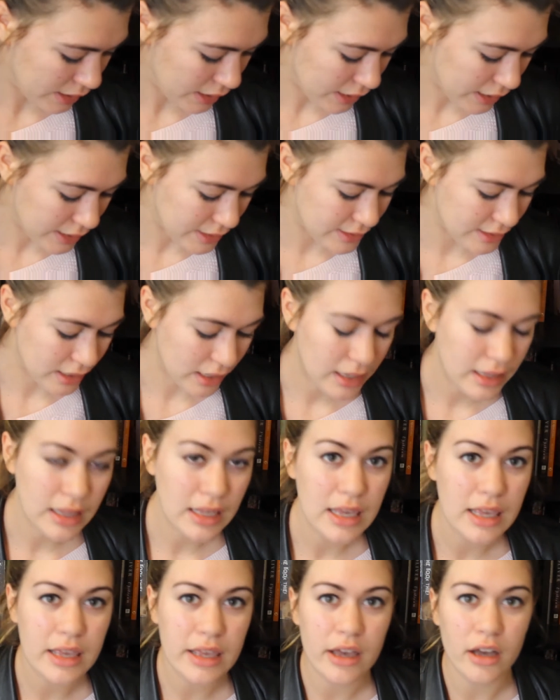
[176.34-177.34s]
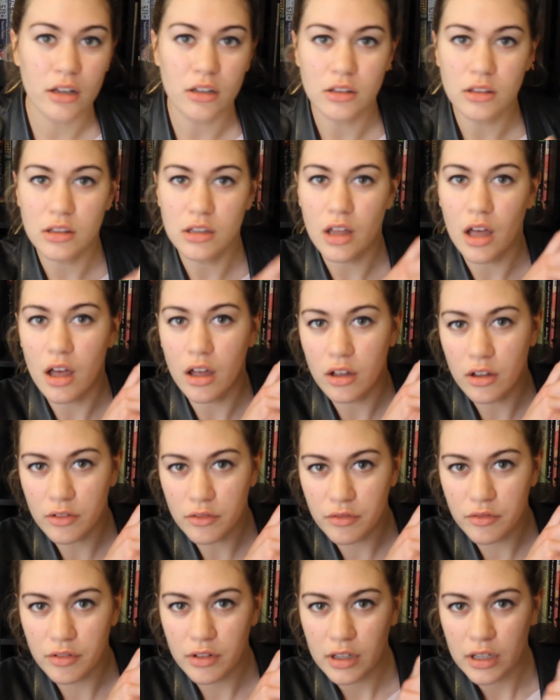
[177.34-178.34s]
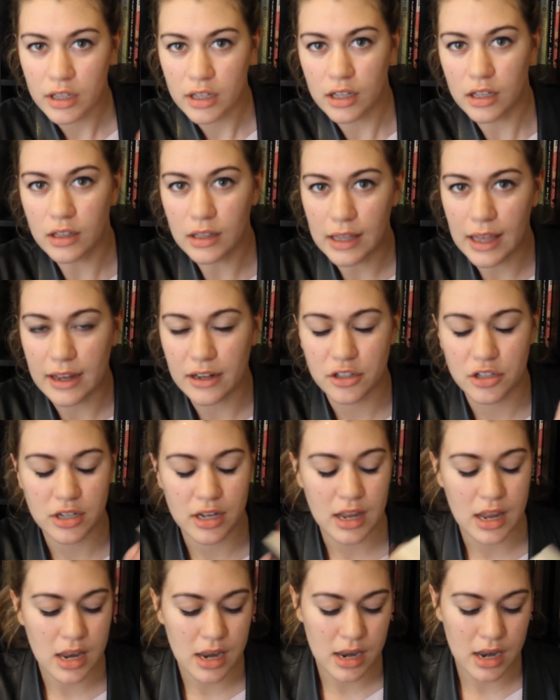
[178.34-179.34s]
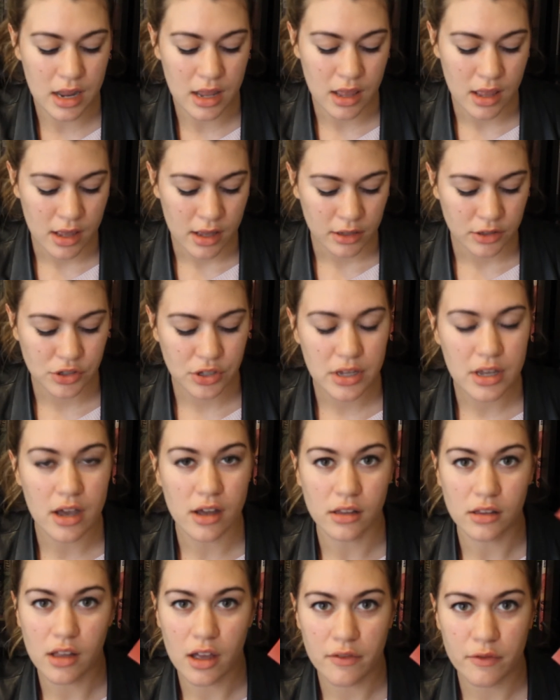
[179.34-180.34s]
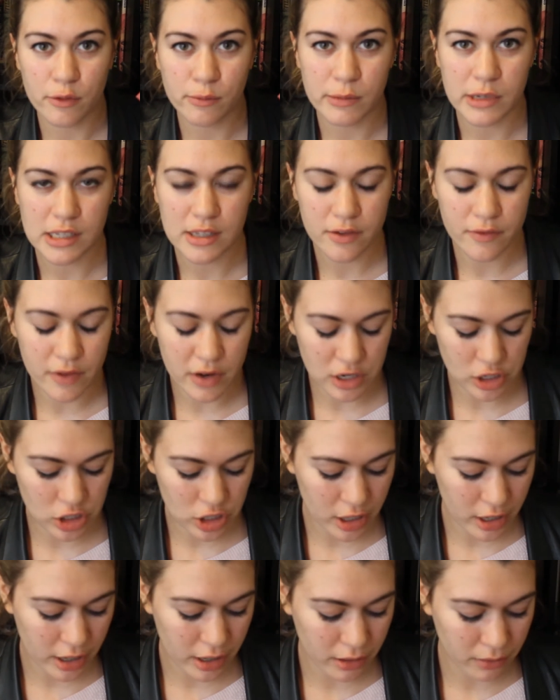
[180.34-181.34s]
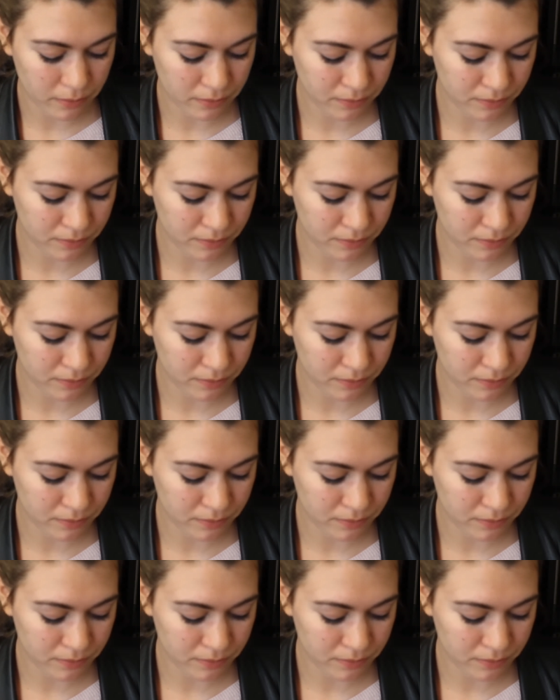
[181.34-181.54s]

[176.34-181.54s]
it's the Love collection, so you got Love and Misadventure,